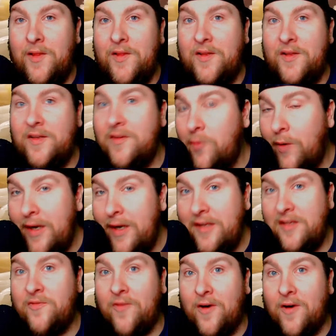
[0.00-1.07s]
This is twice
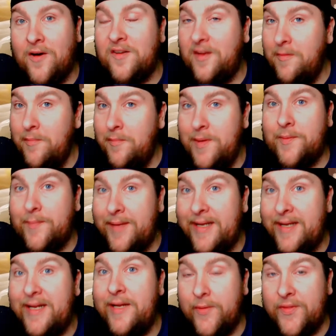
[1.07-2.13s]
as far as some people may
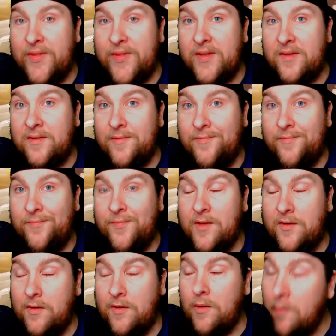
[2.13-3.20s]
get with this.
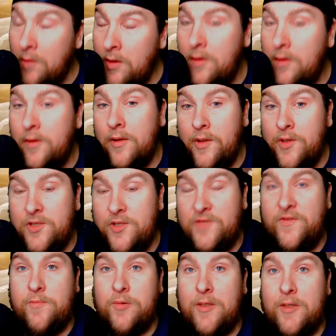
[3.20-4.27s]
So, you should
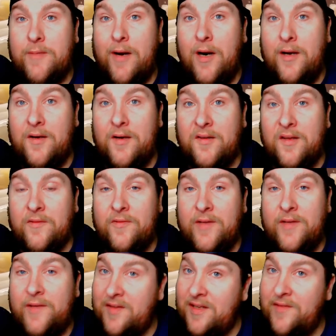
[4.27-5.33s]
feel pretty proud of yourself.
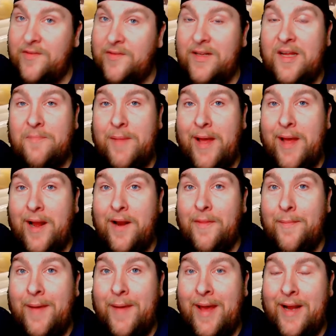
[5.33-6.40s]
Give yourself a nice pat on
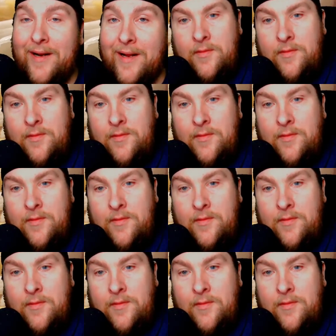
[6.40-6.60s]
the back.